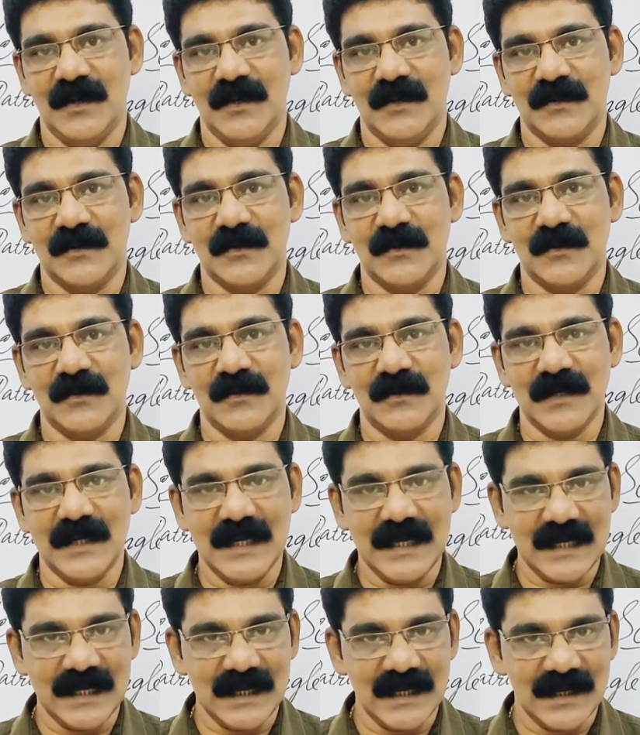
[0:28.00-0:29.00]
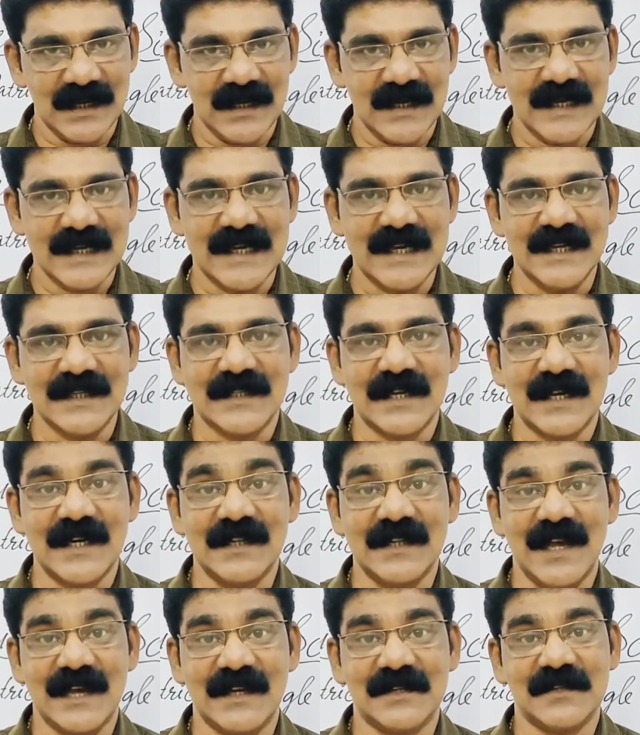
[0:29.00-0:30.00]
So uh, he
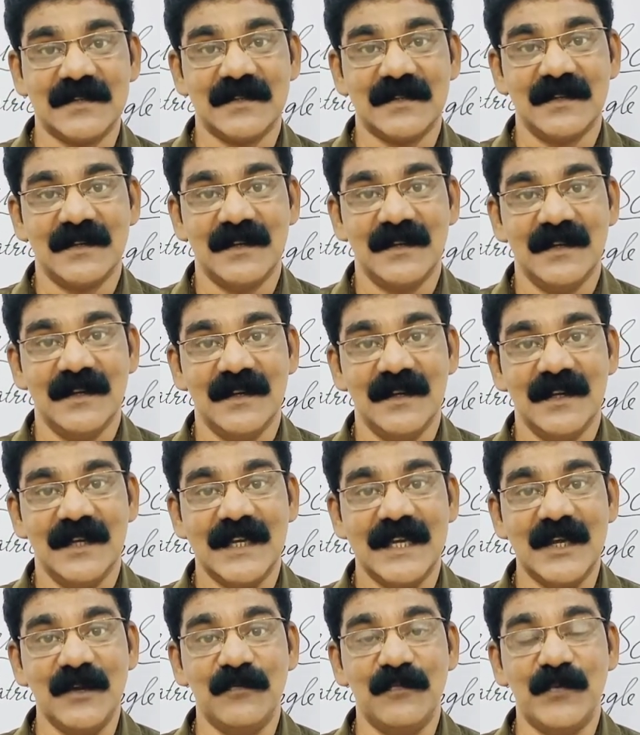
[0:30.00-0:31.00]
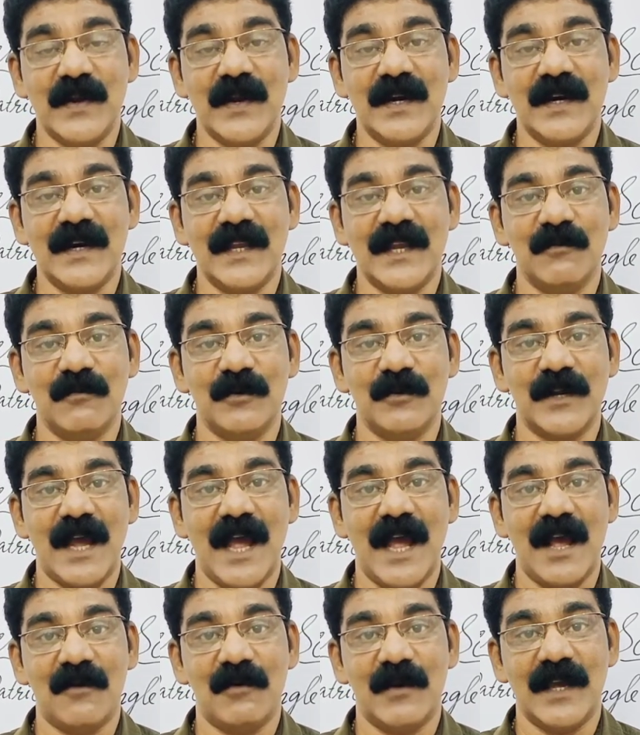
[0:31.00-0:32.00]
said that he feared he would
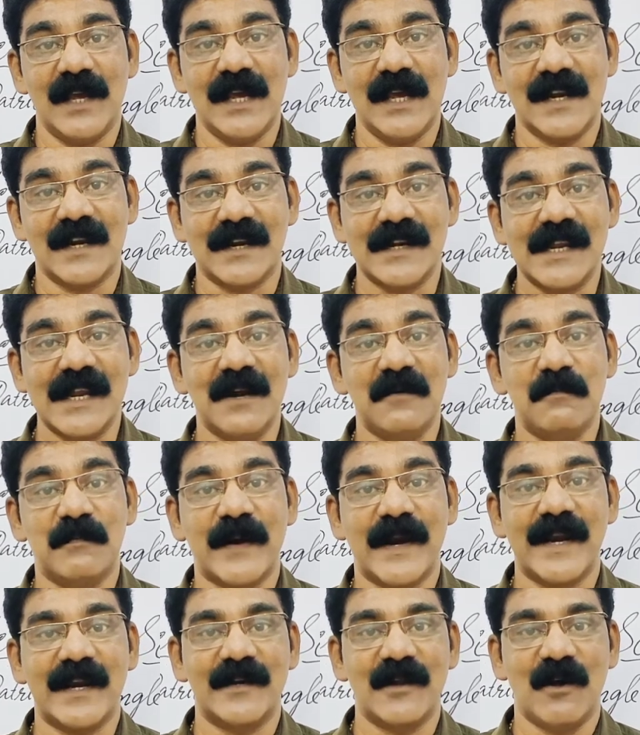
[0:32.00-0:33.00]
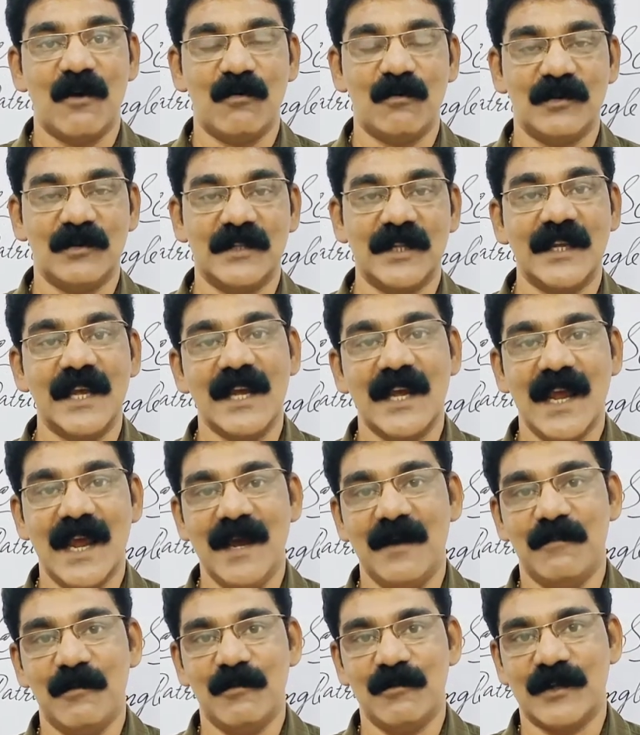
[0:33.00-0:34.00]
have a, a real breakdown thinking
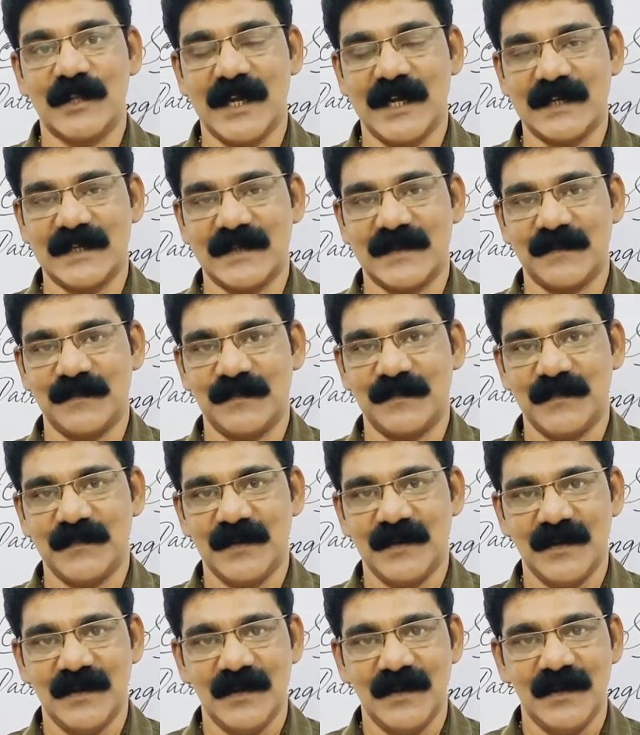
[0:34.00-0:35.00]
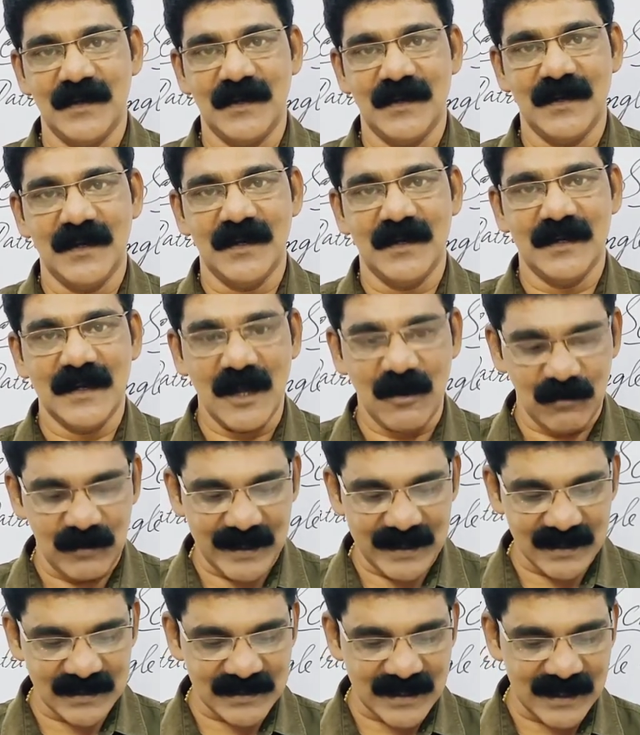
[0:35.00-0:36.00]
about that. Now
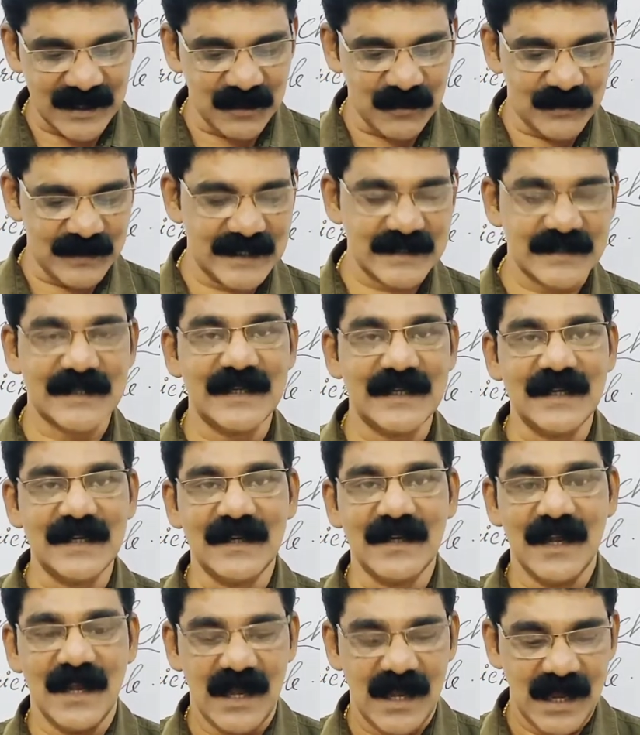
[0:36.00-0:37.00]
let us continue the lesson.